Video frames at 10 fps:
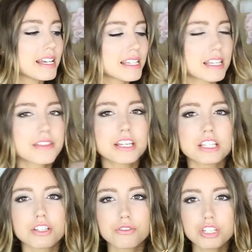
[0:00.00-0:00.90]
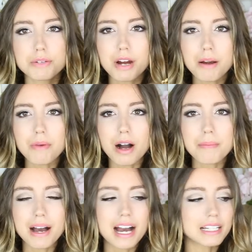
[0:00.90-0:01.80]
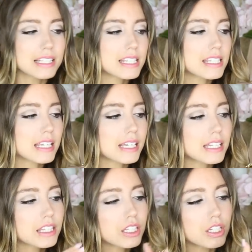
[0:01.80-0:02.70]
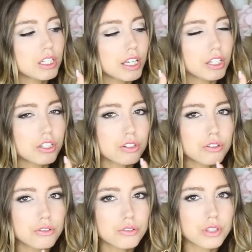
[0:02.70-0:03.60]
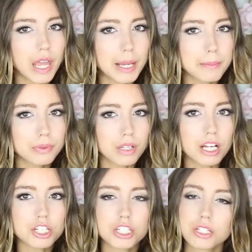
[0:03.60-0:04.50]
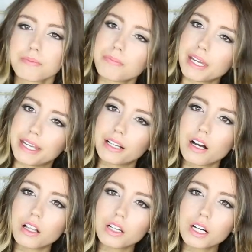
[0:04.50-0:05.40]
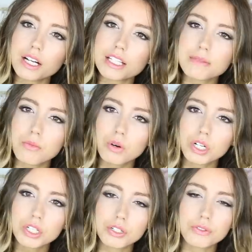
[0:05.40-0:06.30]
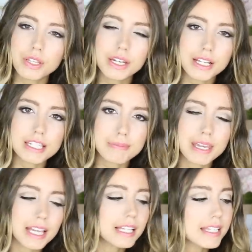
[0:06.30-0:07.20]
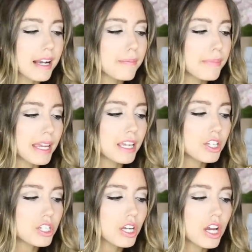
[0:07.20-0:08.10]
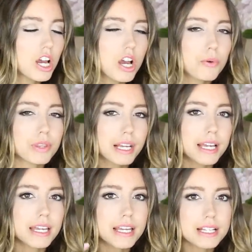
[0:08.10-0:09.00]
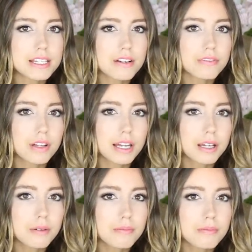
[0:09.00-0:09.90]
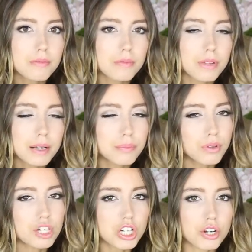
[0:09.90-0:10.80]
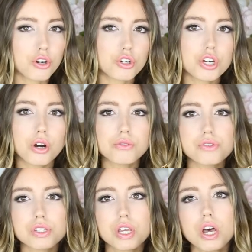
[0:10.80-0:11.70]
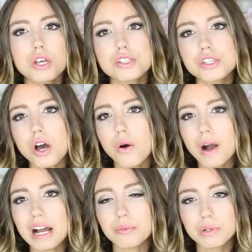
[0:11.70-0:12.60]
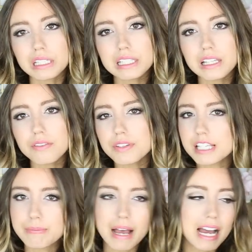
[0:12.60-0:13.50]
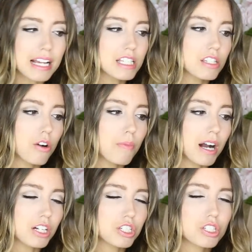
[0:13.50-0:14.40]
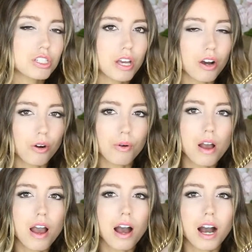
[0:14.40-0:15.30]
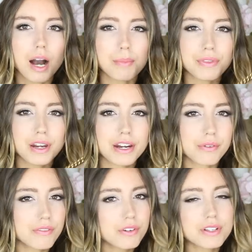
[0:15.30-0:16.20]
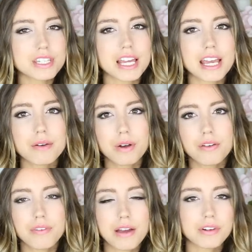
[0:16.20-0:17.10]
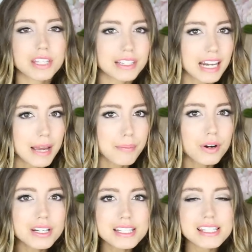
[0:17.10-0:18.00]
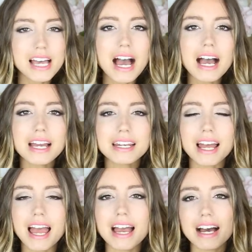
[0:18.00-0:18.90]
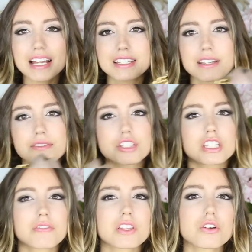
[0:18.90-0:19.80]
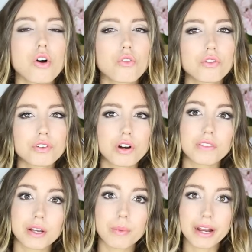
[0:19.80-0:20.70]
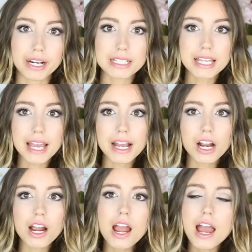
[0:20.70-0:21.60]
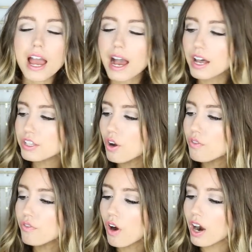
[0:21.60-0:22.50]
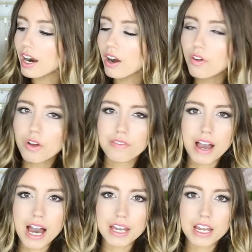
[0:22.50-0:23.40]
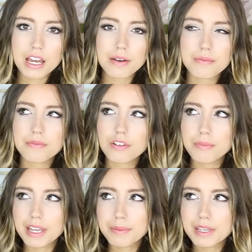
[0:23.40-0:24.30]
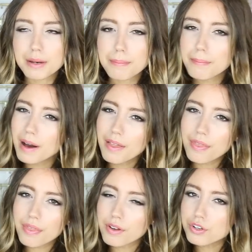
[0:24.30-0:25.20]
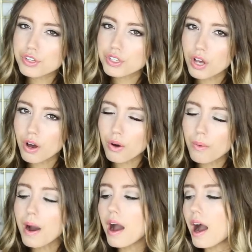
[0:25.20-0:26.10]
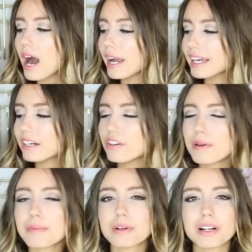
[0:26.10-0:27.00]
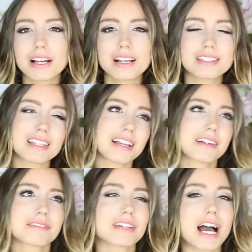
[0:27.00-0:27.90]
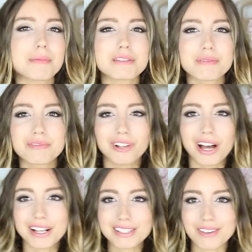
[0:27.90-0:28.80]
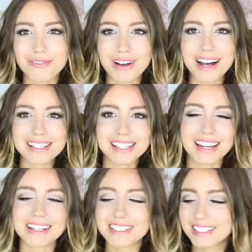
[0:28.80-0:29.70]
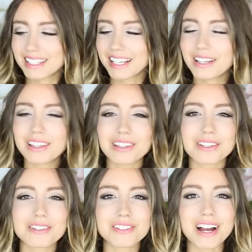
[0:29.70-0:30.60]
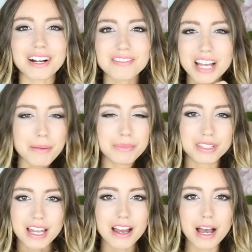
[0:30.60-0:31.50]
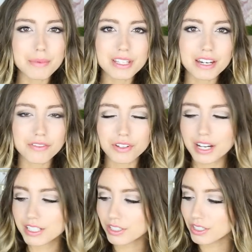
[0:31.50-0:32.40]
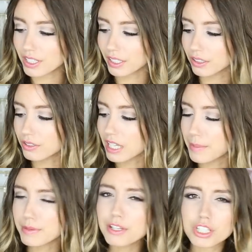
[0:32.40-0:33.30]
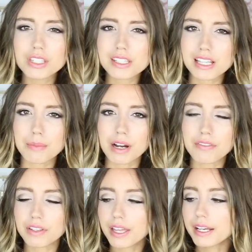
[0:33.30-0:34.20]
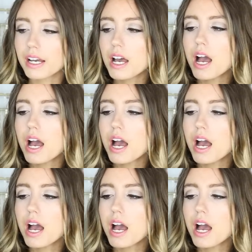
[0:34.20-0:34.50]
is this Gucci Marmont bag. This is like in the like nude like blush pink color. It's more nude than it is pink. It's like a beige with like a hint of like like blush undertones. So I really love this bag so much. So um, I thought I'd review it today of everything that I put inside and just give a little overview on like wear and tear so far, although I've had it for maybe a month or so. I can't remember. I guess like time has been flying so fast that I just like lose track of time. Does that happen to any of you guys? You just like lose time, especially in the summer, I feel like.